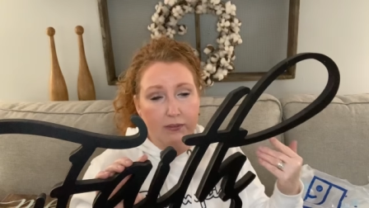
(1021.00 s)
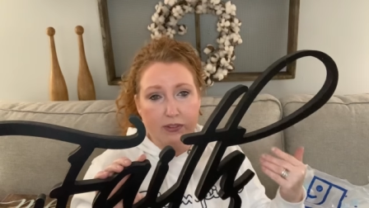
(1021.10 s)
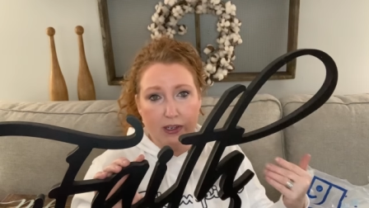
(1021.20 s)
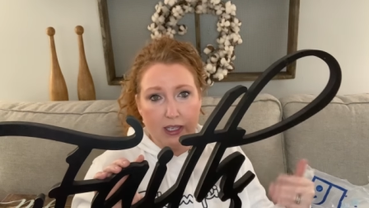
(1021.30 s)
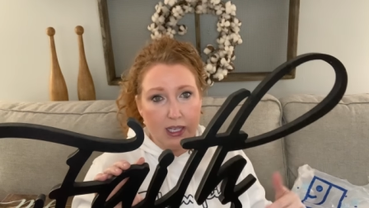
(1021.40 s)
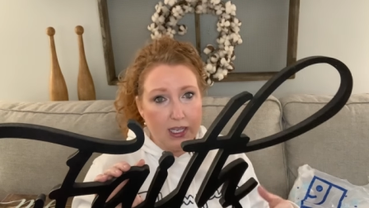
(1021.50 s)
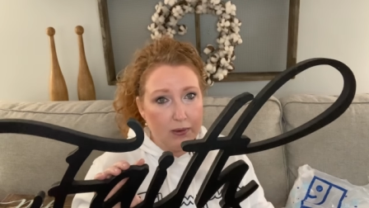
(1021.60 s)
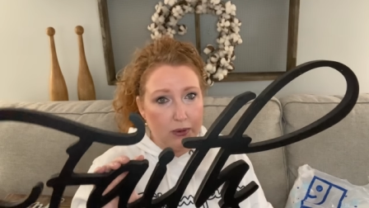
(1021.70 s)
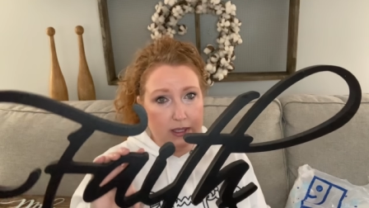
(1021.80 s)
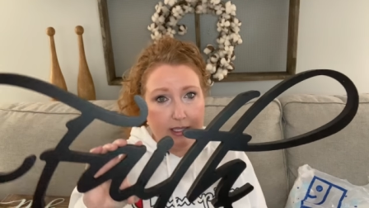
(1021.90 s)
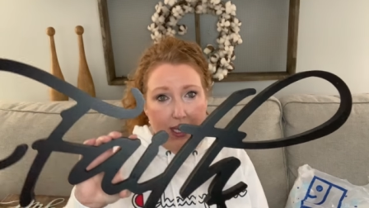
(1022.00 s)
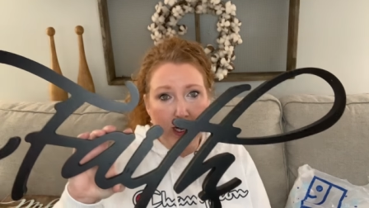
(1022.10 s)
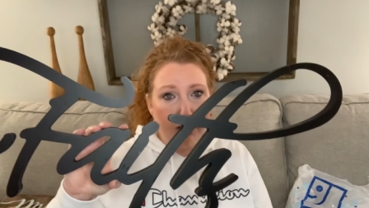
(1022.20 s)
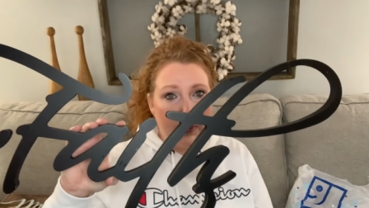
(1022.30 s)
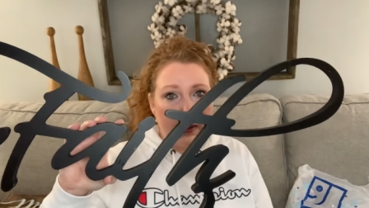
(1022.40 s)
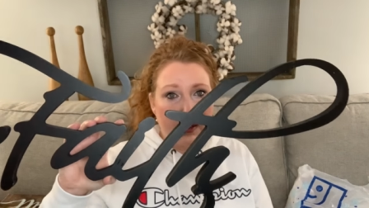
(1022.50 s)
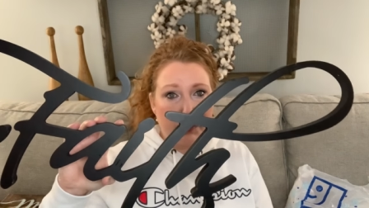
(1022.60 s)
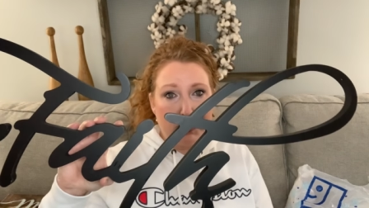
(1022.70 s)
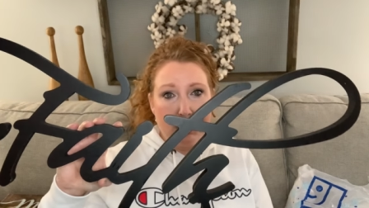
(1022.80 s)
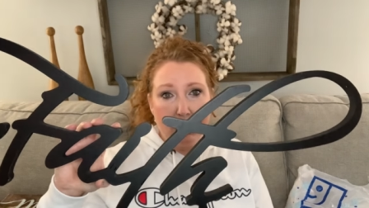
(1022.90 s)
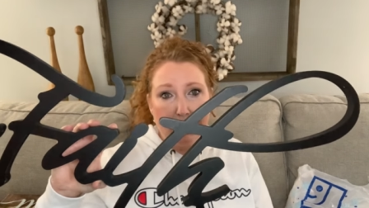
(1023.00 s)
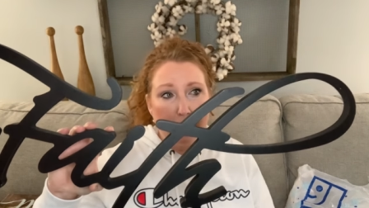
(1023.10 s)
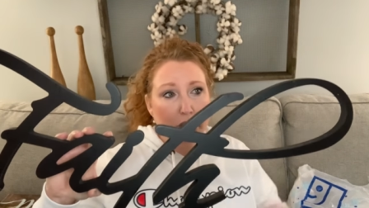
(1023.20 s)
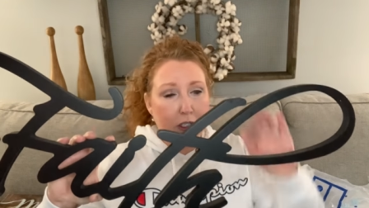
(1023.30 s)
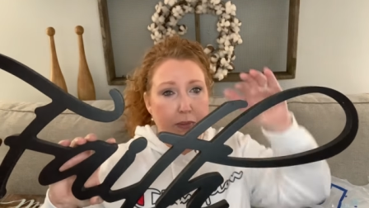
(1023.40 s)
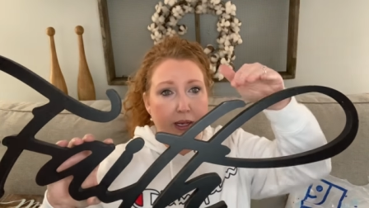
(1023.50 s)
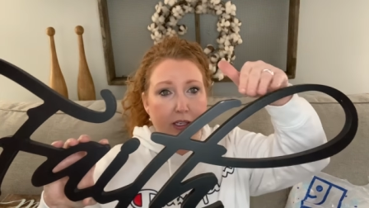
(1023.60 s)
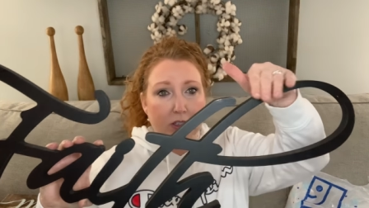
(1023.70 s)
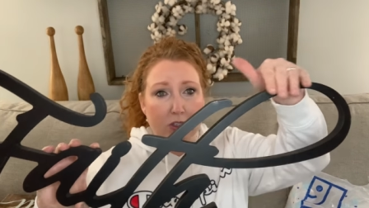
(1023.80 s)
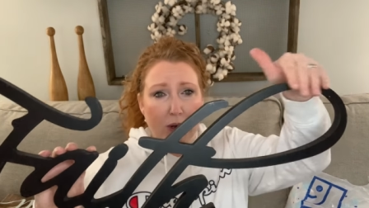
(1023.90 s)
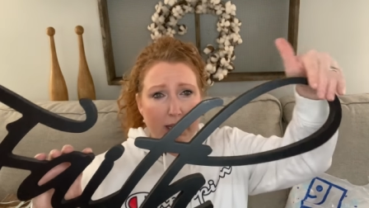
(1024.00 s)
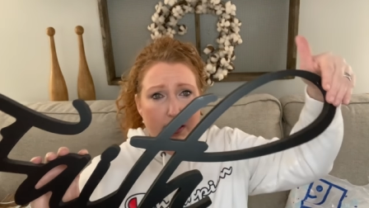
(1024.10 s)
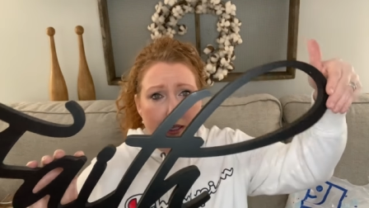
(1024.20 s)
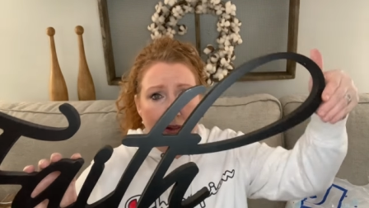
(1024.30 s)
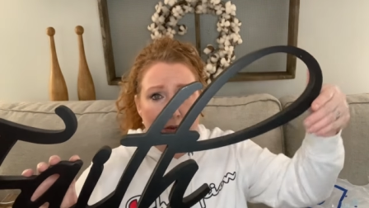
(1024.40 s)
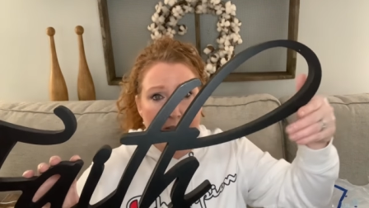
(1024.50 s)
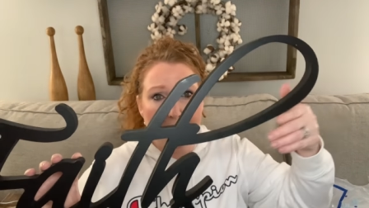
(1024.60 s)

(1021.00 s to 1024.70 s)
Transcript: I've done eat ones that have been this material just by distressing those